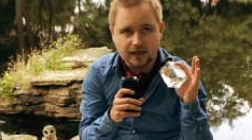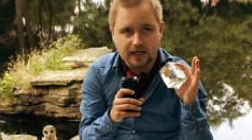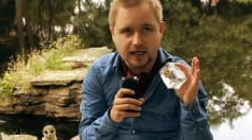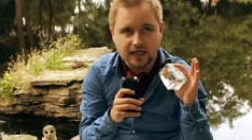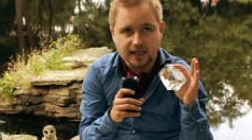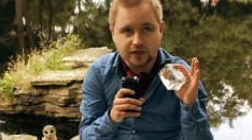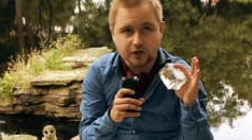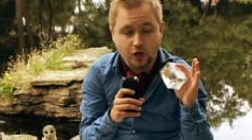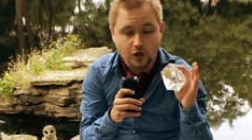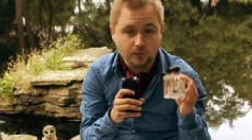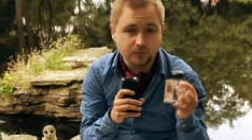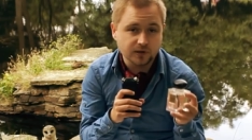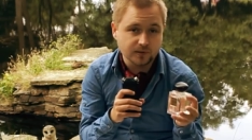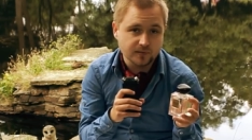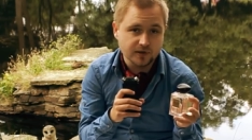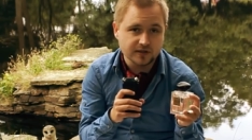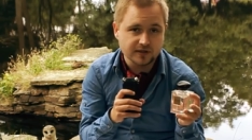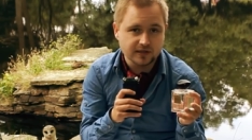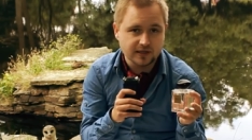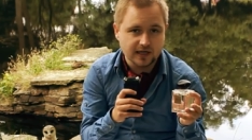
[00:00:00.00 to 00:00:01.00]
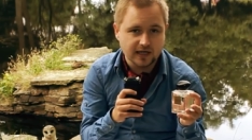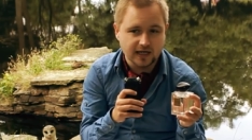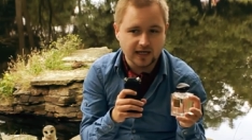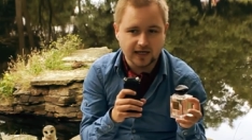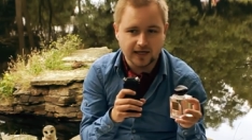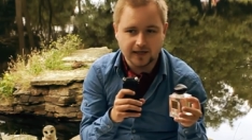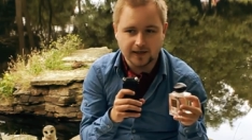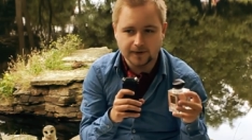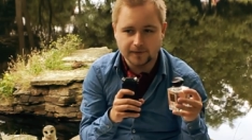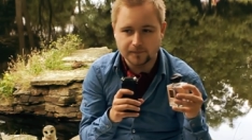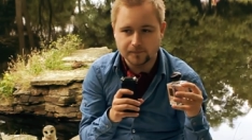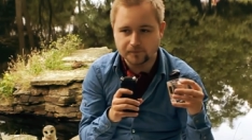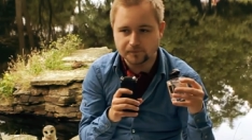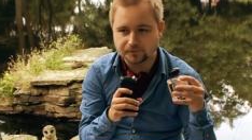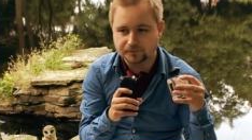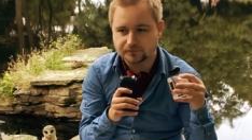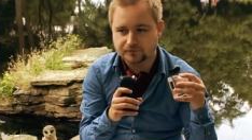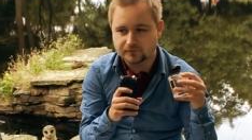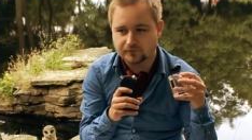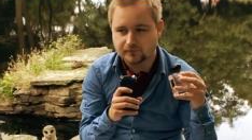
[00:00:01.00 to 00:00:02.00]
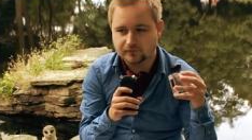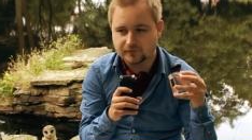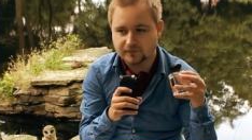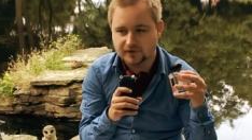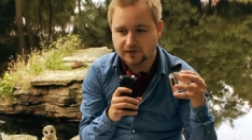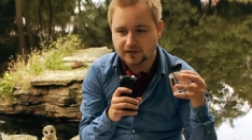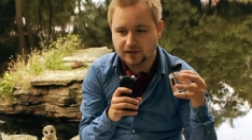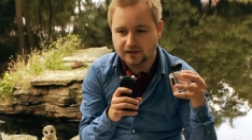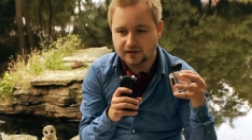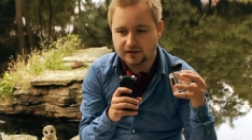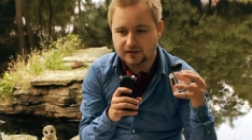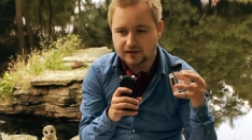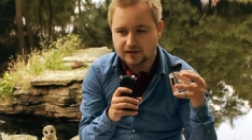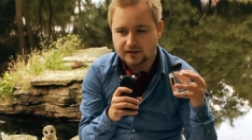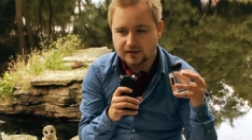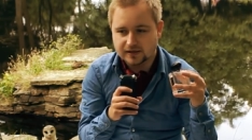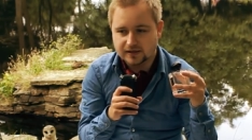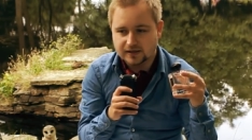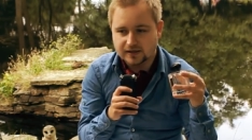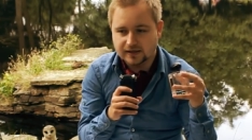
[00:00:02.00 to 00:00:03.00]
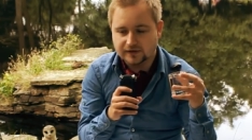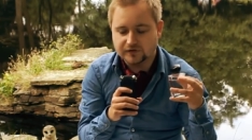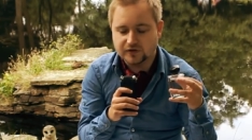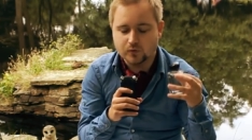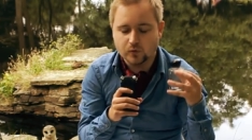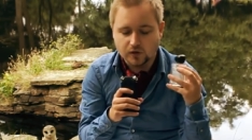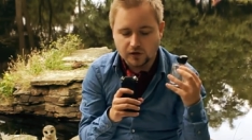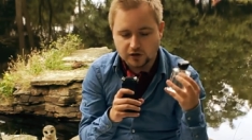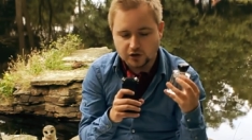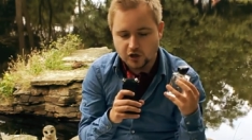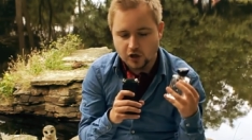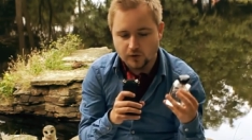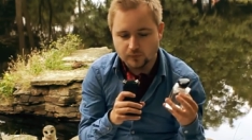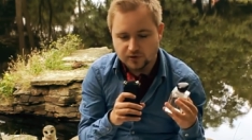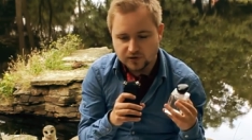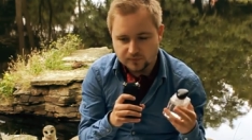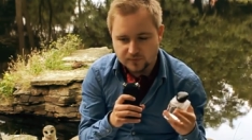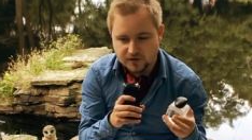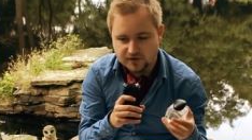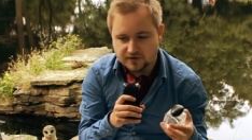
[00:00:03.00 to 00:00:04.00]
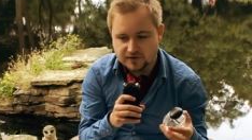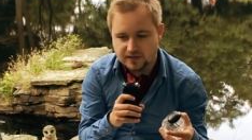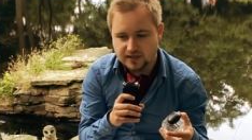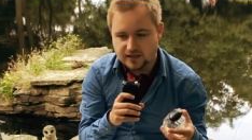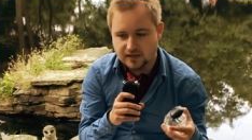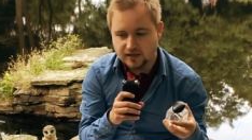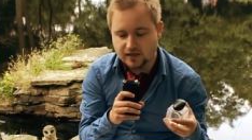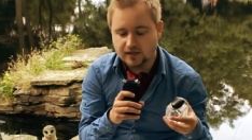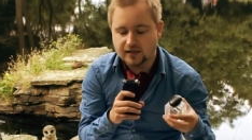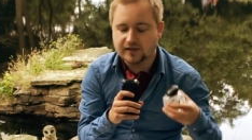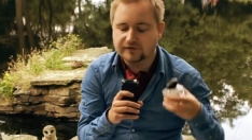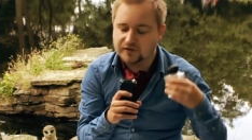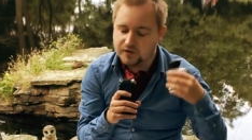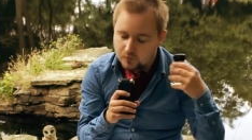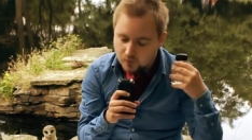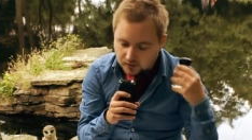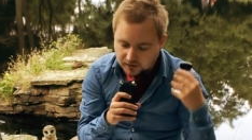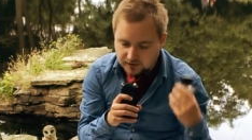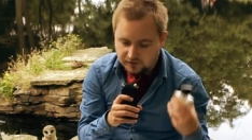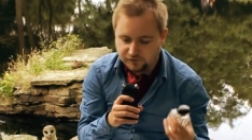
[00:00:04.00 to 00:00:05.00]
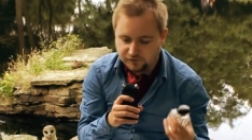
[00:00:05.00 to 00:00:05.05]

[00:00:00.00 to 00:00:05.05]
a compliment. Um, if you want a compliment, uh, if you want a